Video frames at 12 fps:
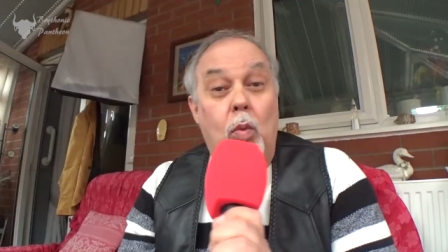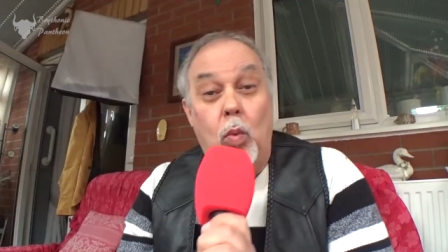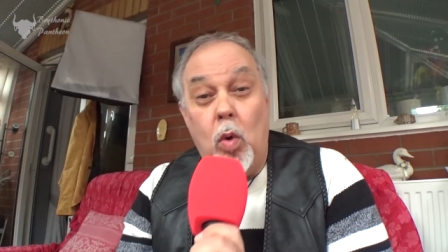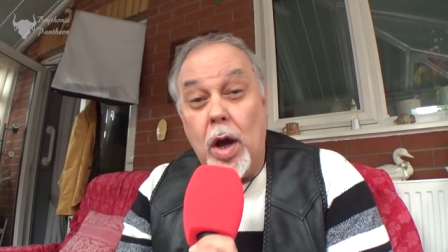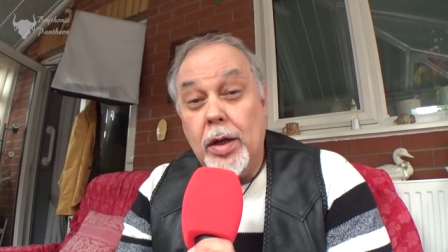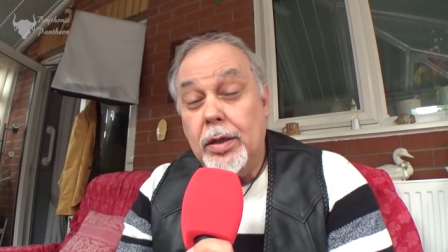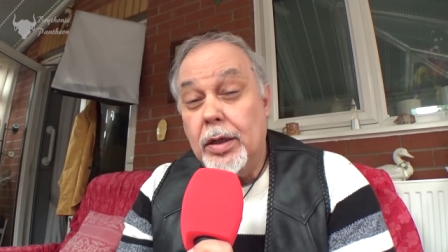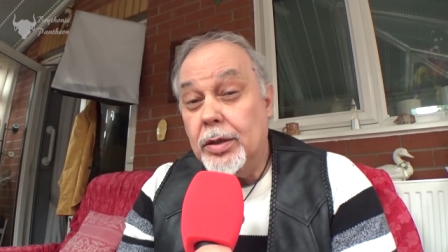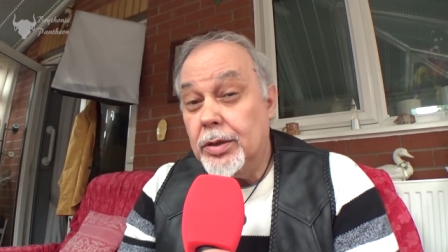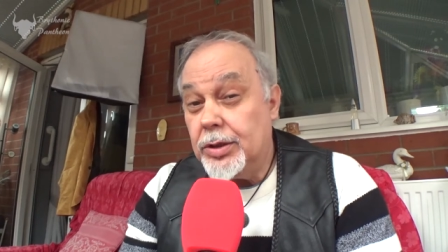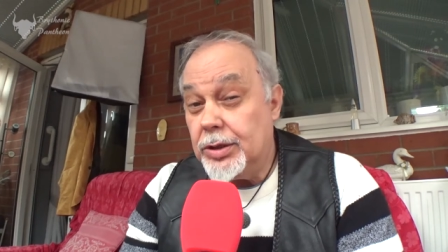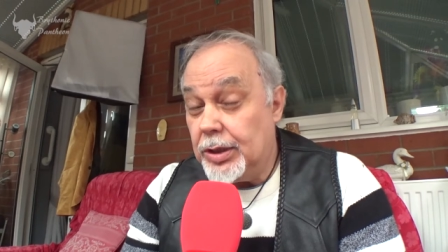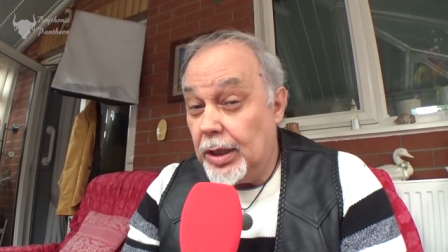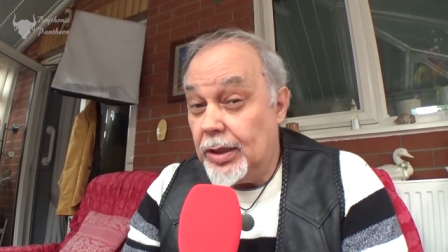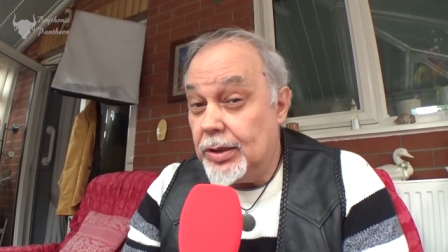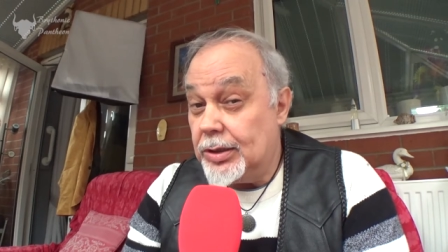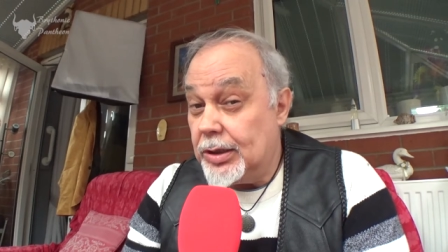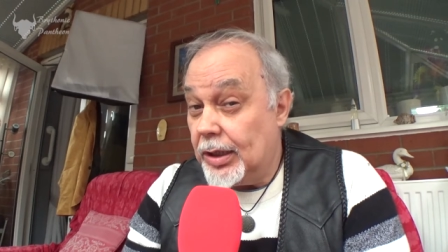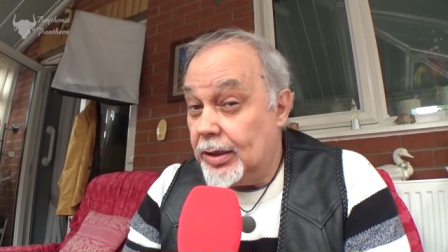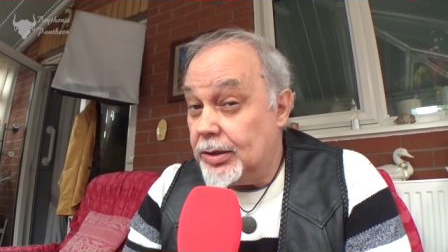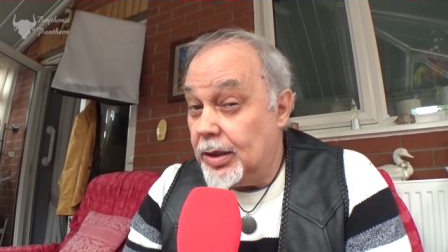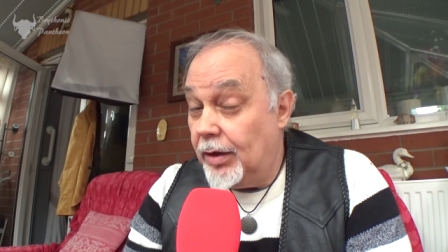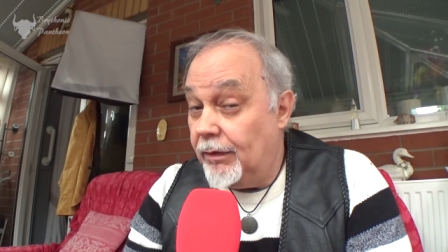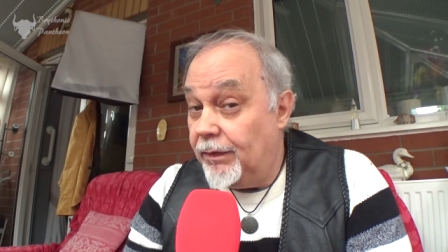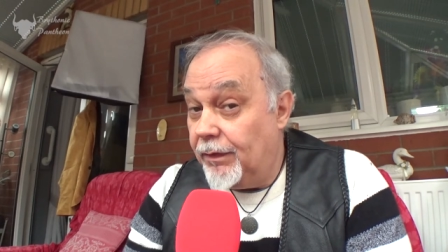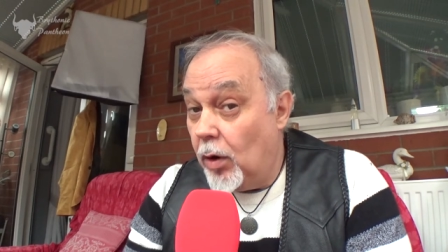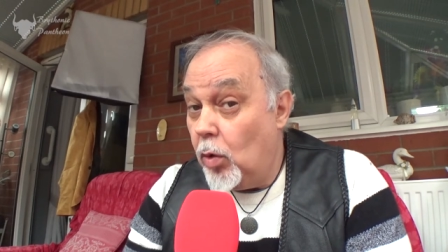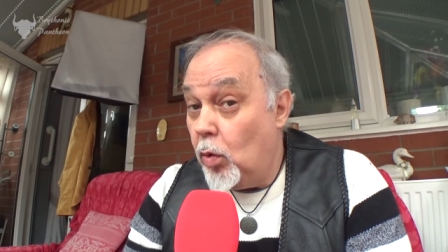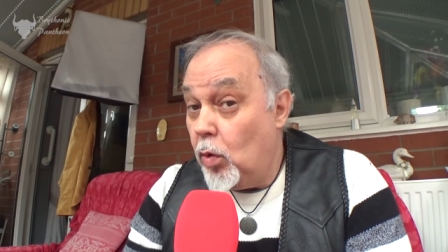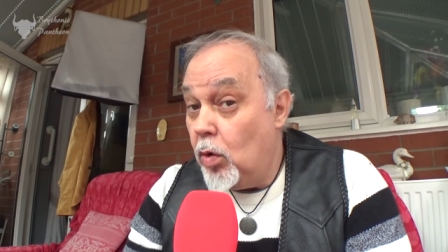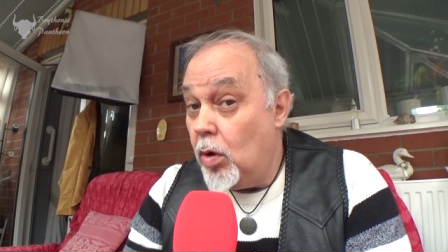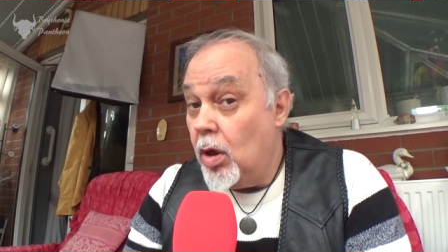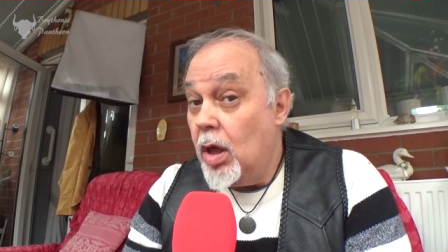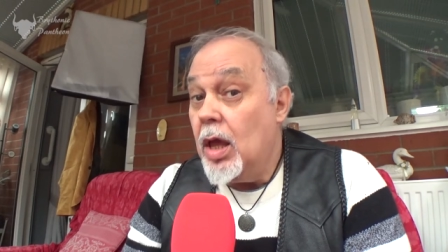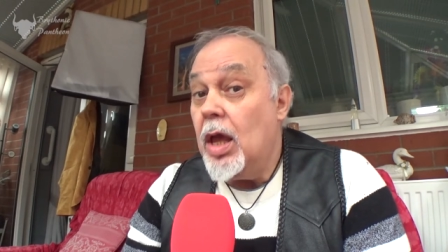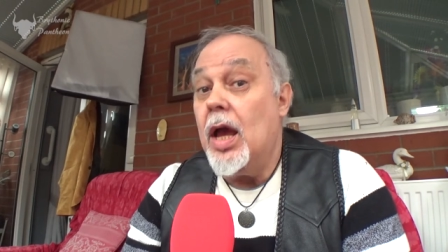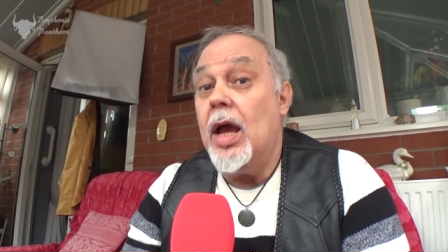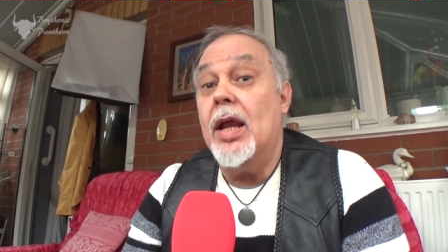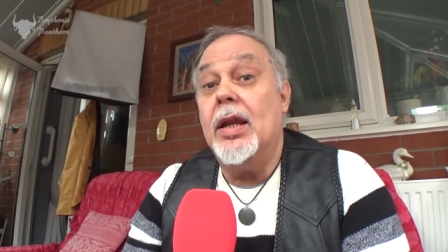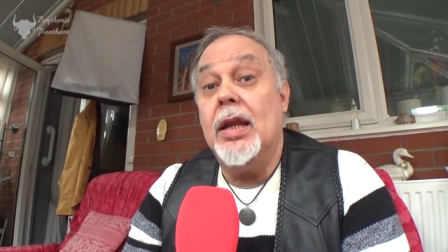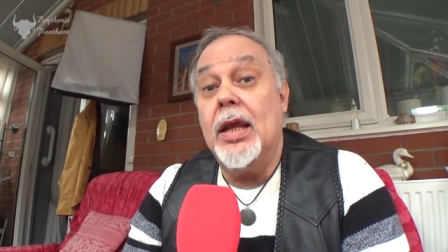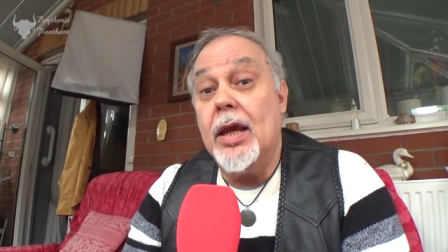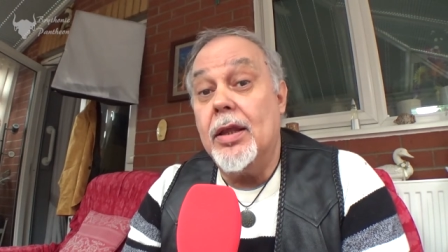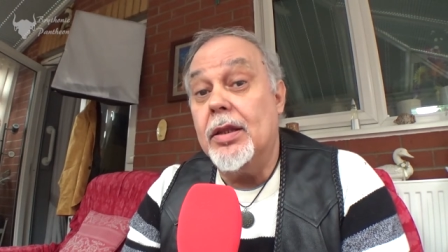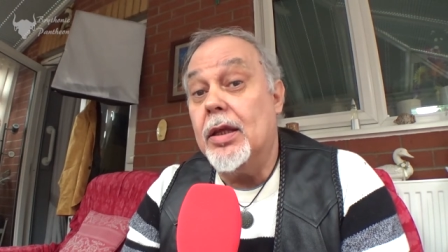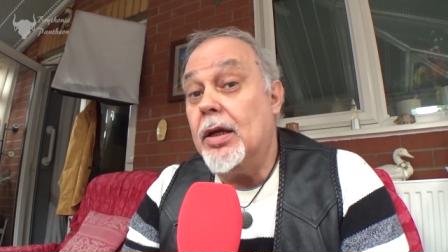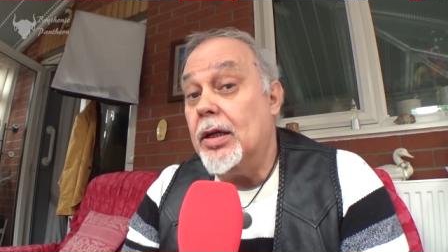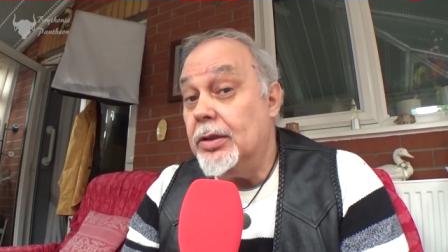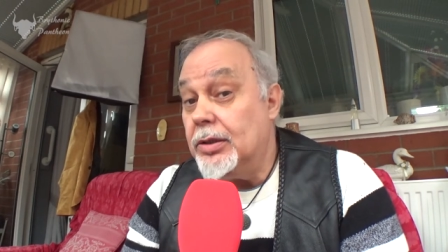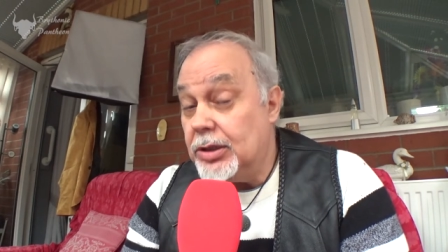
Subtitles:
One in 664 and the other in